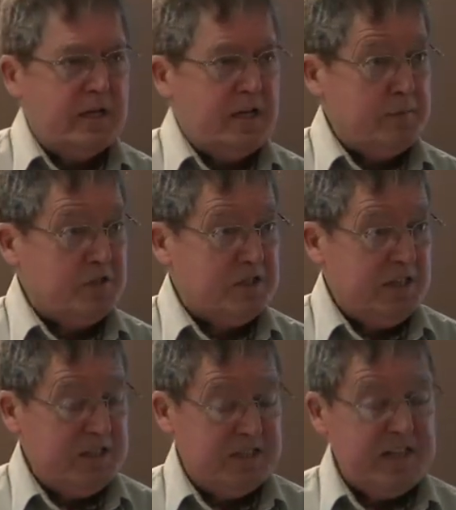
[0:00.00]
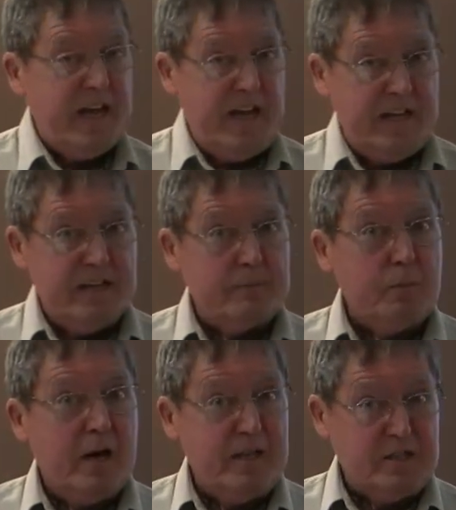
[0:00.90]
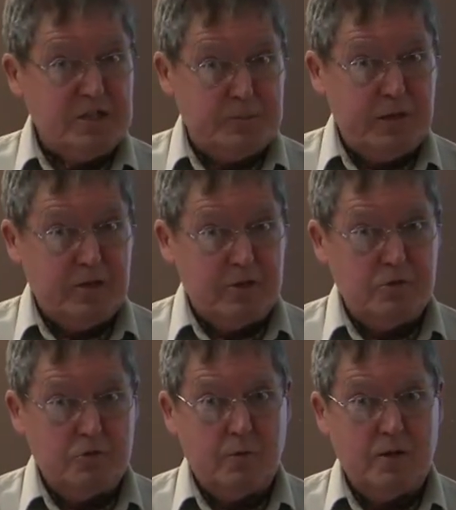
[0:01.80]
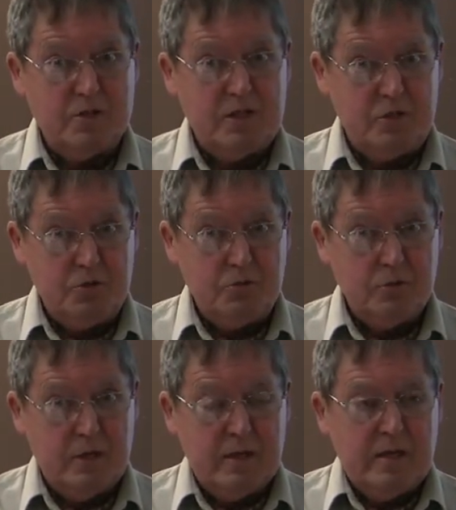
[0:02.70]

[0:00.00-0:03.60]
He's, saying that by the Spirit who dwells in you,